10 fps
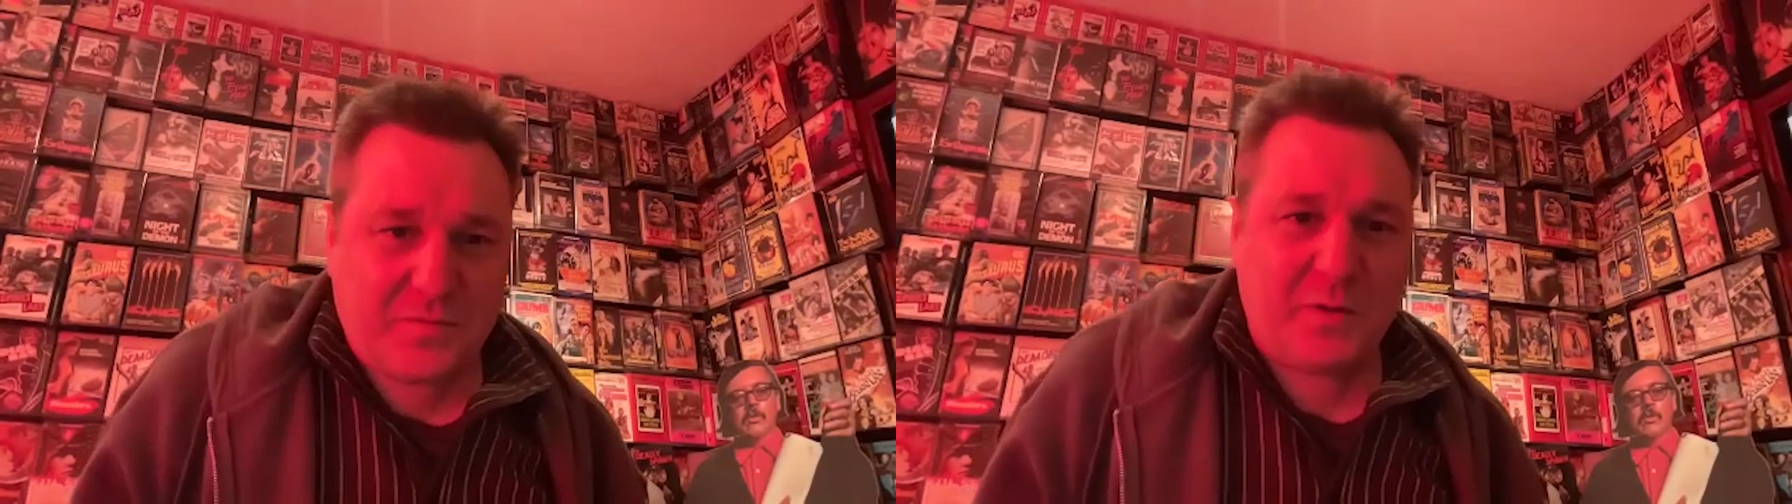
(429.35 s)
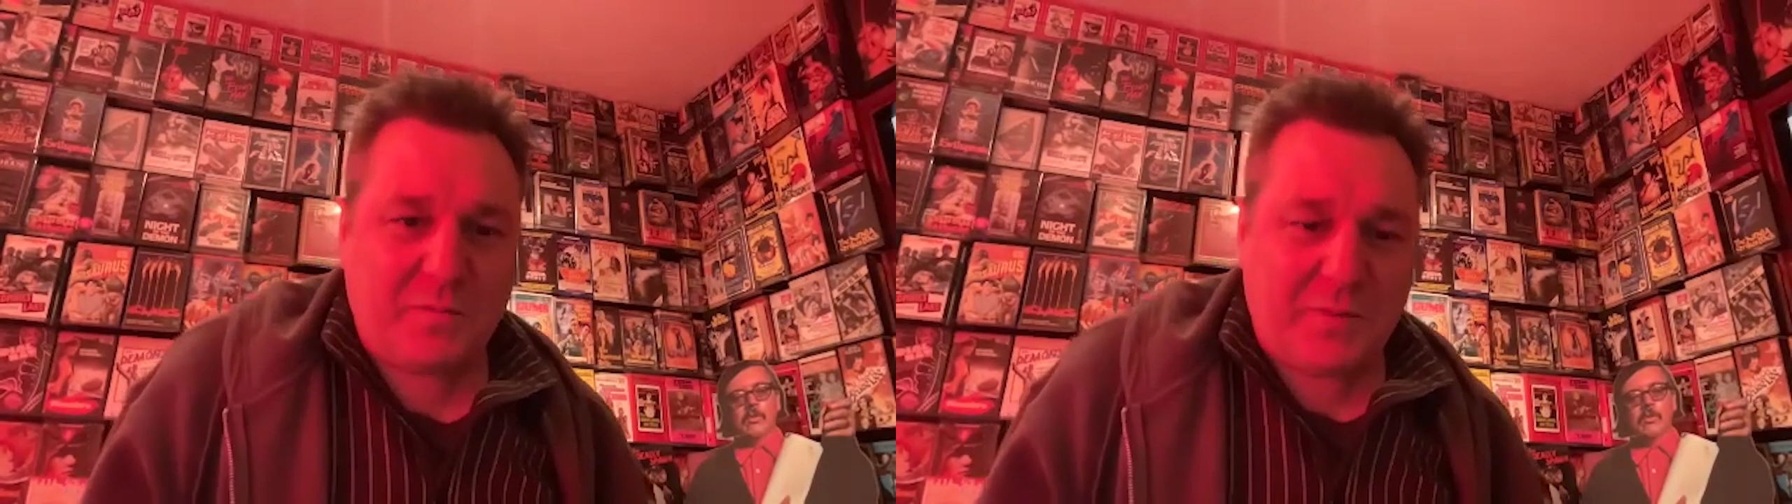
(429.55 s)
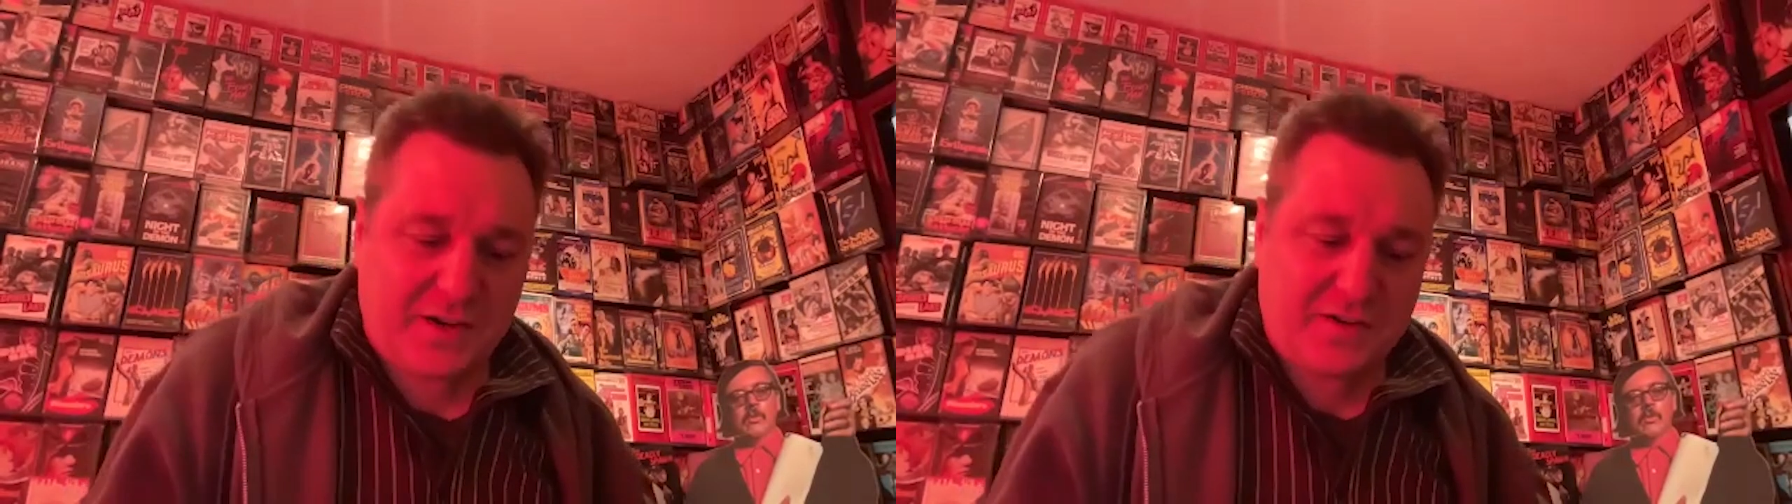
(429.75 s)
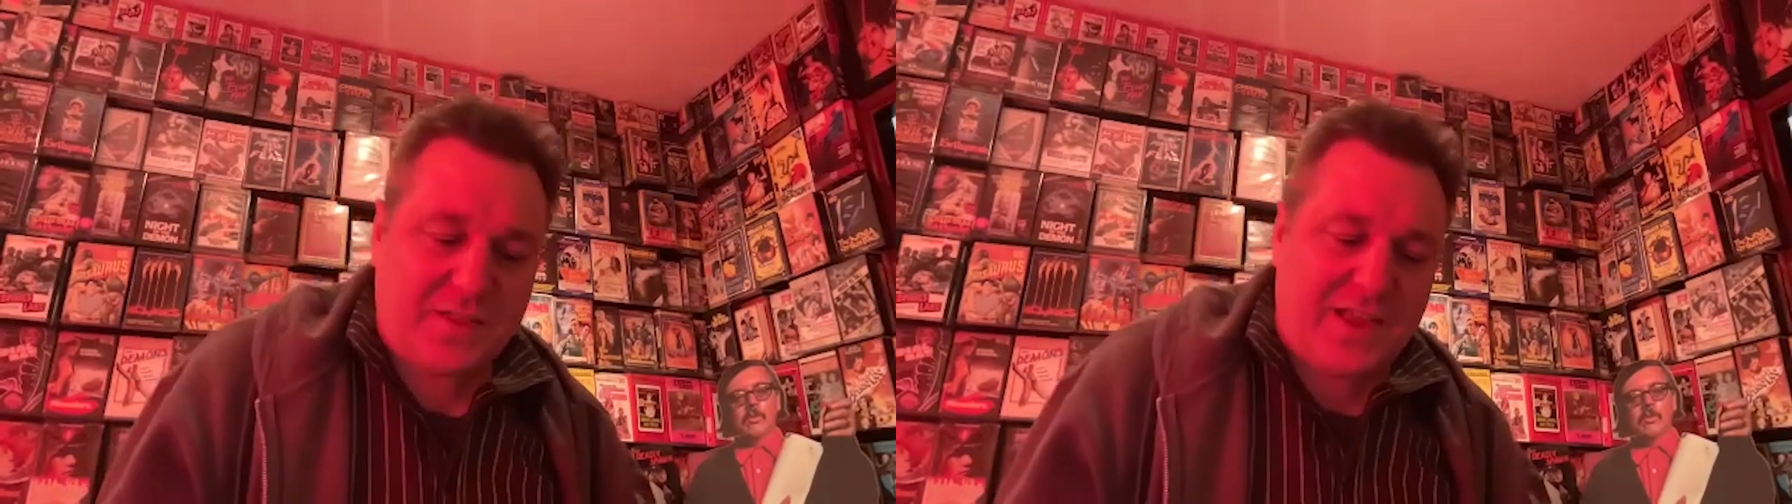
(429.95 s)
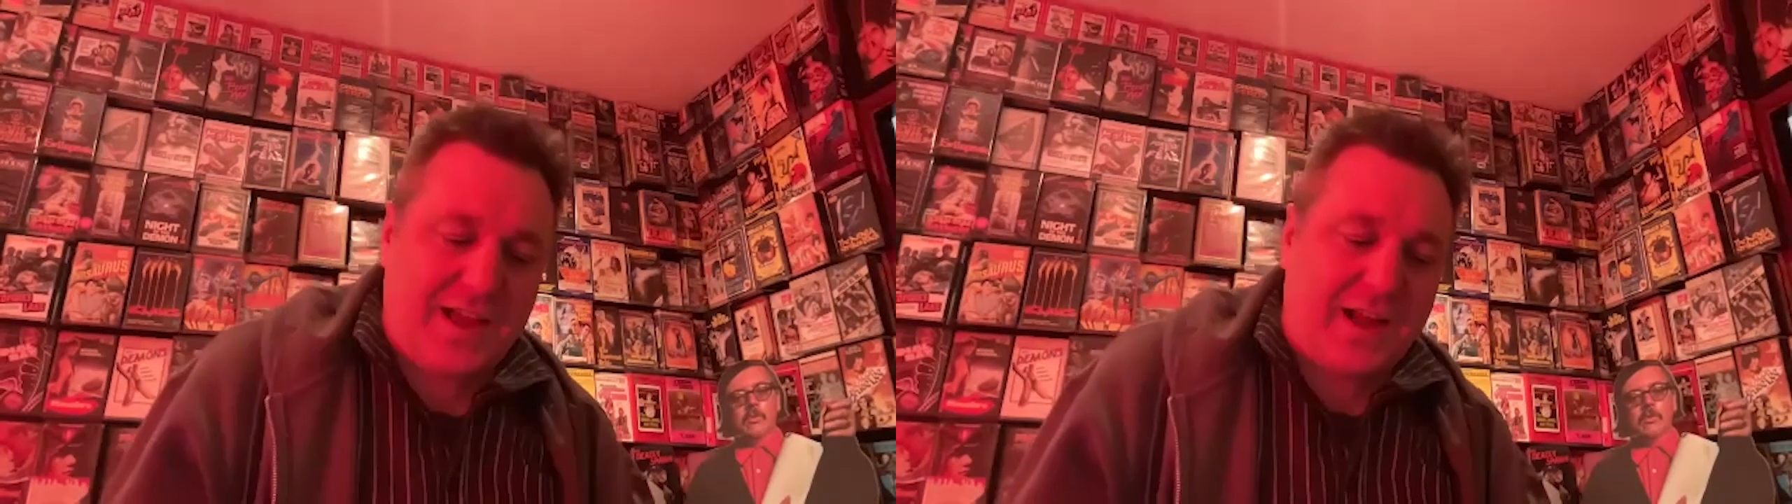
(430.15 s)
filmmaker
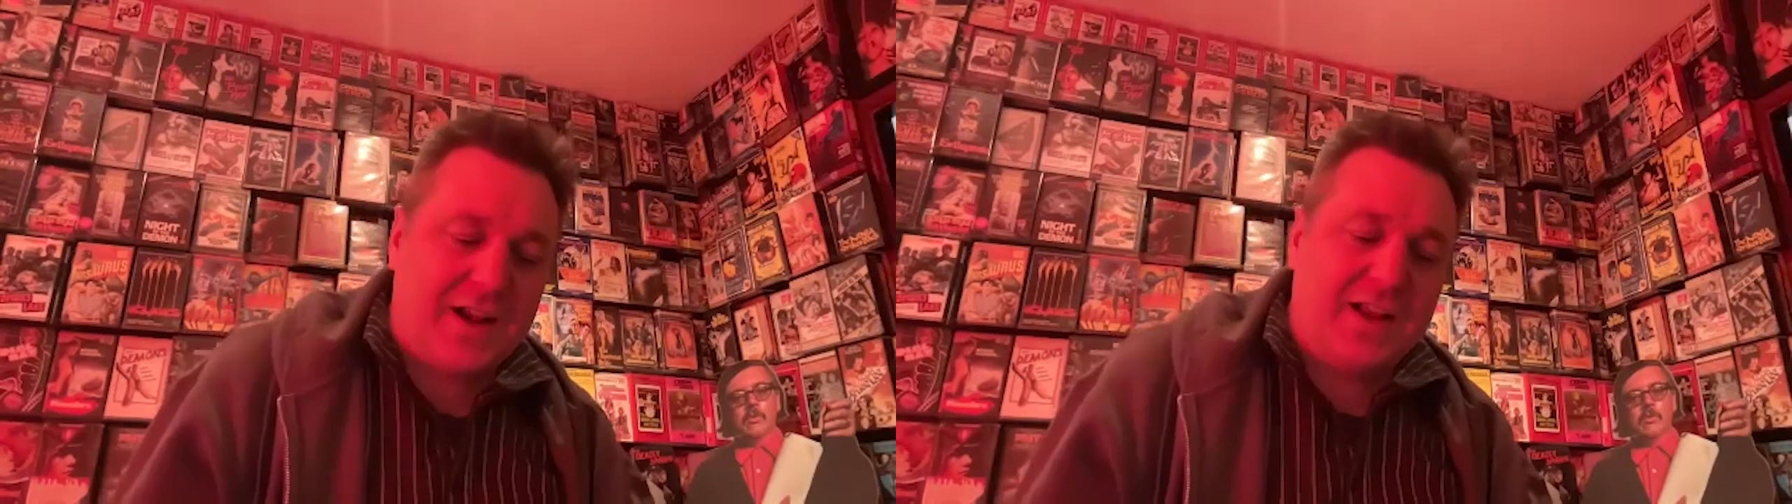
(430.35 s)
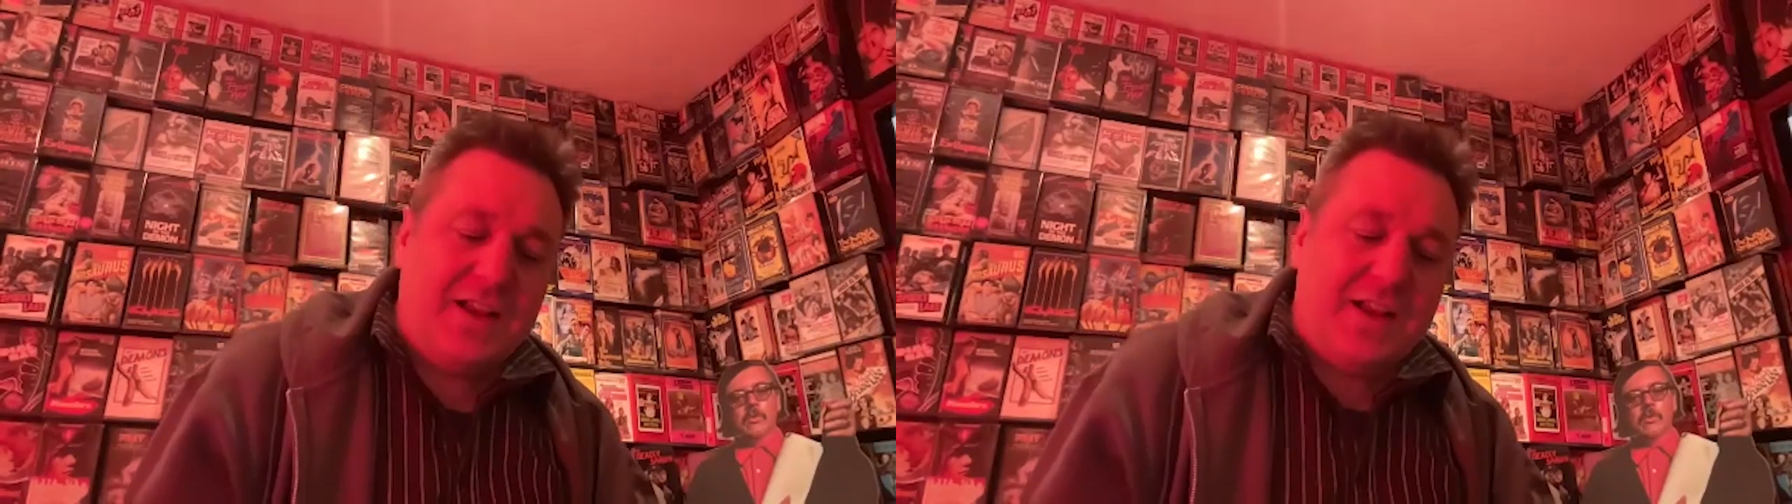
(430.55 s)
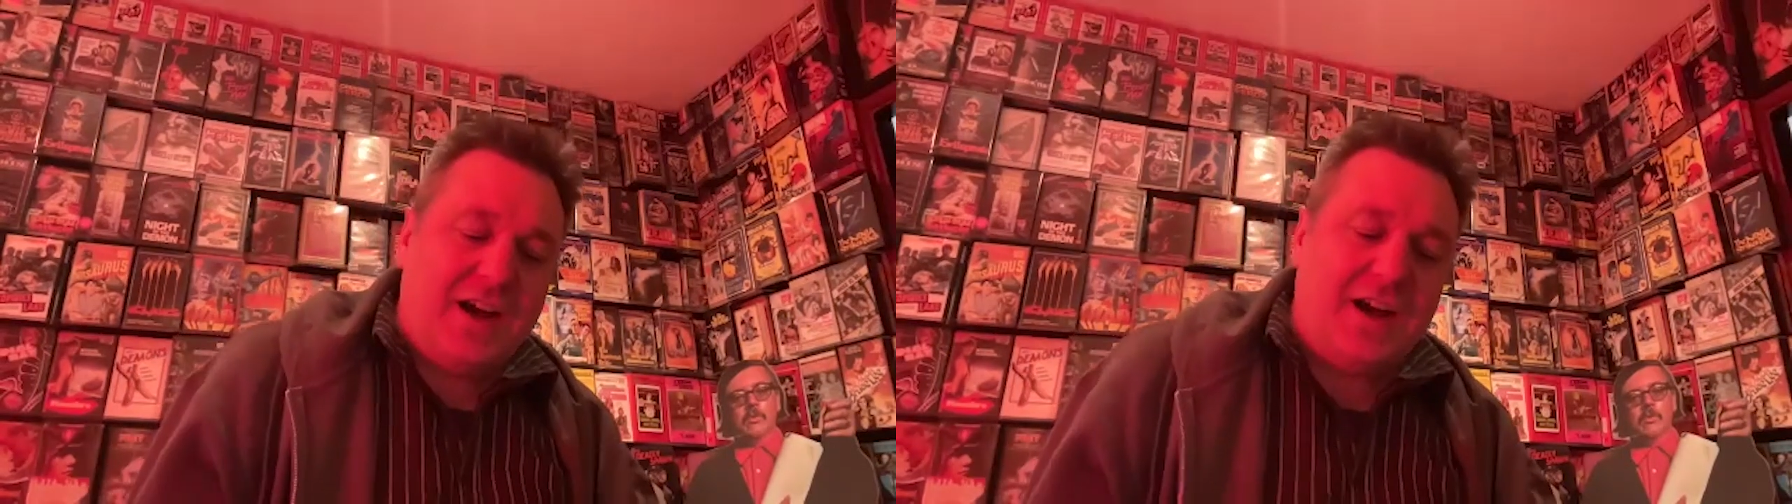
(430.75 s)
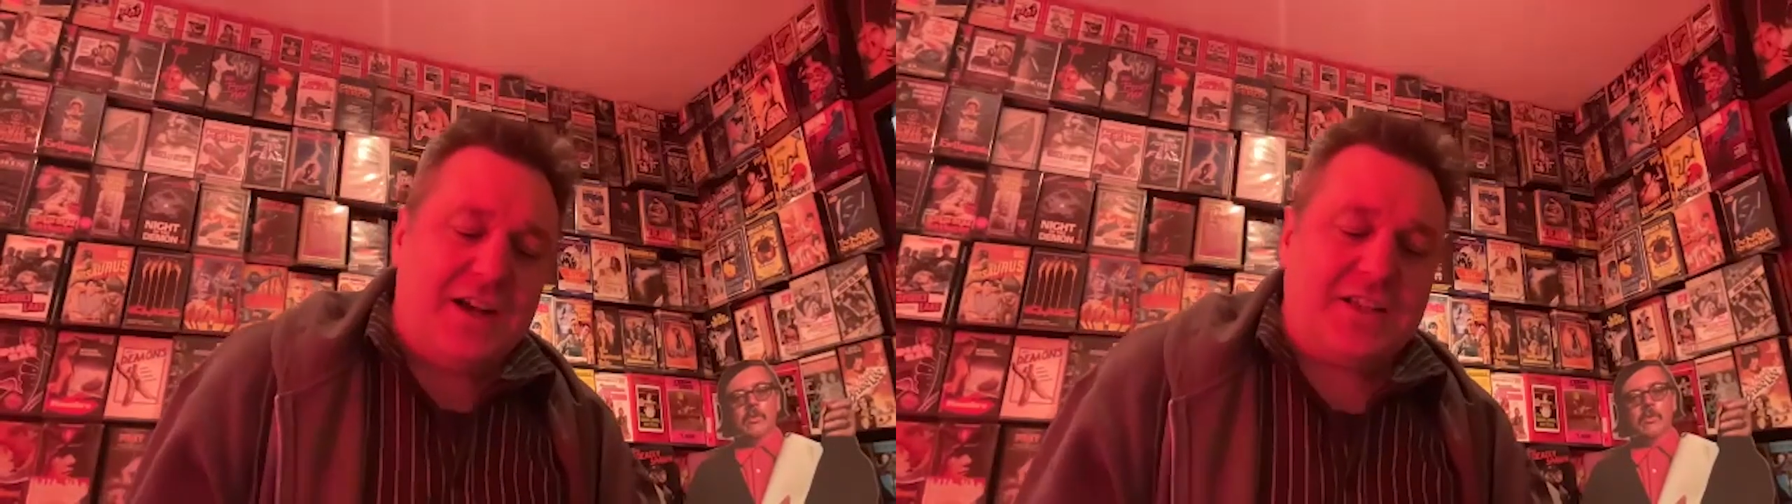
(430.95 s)
at that.